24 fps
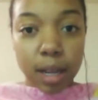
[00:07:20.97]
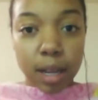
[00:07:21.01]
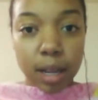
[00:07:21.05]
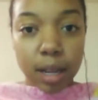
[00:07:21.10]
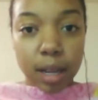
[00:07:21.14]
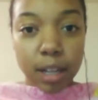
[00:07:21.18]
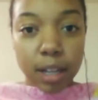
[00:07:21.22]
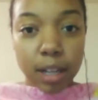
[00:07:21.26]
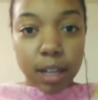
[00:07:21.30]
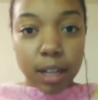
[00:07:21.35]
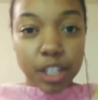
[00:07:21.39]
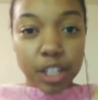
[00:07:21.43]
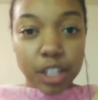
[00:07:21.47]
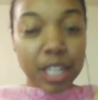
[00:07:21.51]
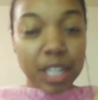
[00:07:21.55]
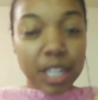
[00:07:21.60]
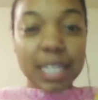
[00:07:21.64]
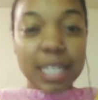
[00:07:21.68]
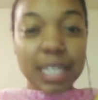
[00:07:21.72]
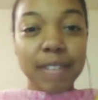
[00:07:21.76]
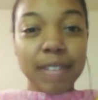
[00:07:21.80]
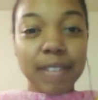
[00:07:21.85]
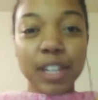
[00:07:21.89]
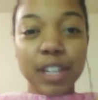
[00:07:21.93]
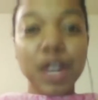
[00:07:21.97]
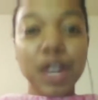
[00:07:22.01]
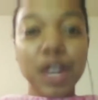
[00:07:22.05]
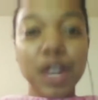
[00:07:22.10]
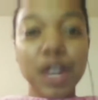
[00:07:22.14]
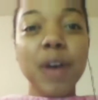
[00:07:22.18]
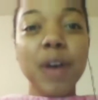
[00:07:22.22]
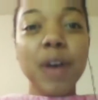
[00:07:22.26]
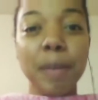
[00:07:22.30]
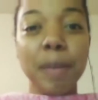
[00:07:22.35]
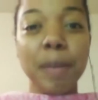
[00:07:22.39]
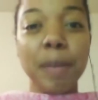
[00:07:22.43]
She doesn't even know it,
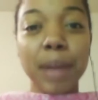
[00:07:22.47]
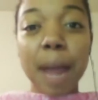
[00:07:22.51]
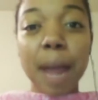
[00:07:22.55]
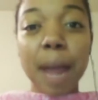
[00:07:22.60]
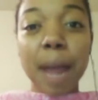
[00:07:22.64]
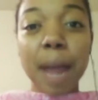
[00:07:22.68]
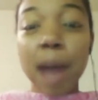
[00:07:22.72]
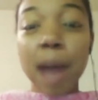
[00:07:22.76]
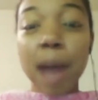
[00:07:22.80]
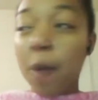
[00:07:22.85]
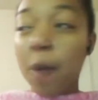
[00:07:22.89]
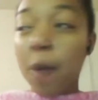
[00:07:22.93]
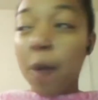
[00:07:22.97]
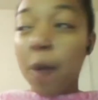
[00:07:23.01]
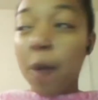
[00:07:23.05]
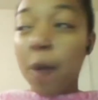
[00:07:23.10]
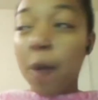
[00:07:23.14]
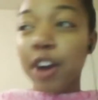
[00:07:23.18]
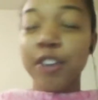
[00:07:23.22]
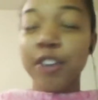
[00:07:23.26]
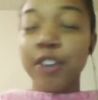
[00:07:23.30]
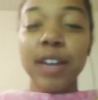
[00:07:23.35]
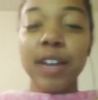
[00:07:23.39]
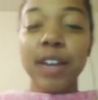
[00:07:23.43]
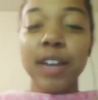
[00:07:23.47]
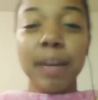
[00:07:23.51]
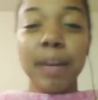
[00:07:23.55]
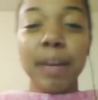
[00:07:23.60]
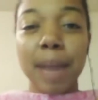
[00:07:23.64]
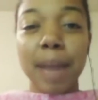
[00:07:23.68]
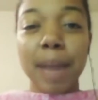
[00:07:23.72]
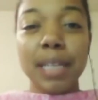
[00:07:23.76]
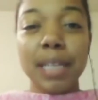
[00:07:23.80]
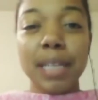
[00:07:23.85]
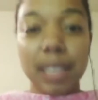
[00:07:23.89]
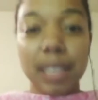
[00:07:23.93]
but I'm helping her create a
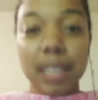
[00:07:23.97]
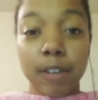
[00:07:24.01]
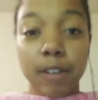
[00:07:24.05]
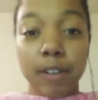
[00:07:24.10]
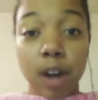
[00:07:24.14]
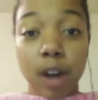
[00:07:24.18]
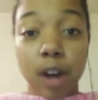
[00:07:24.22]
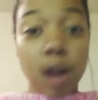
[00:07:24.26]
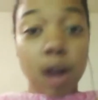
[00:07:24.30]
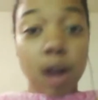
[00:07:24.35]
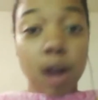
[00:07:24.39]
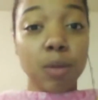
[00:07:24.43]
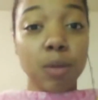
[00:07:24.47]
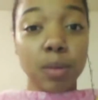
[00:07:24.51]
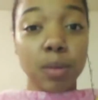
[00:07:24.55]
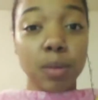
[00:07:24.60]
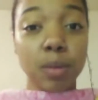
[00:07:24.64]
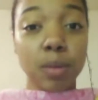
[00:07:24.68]
mindset of her own.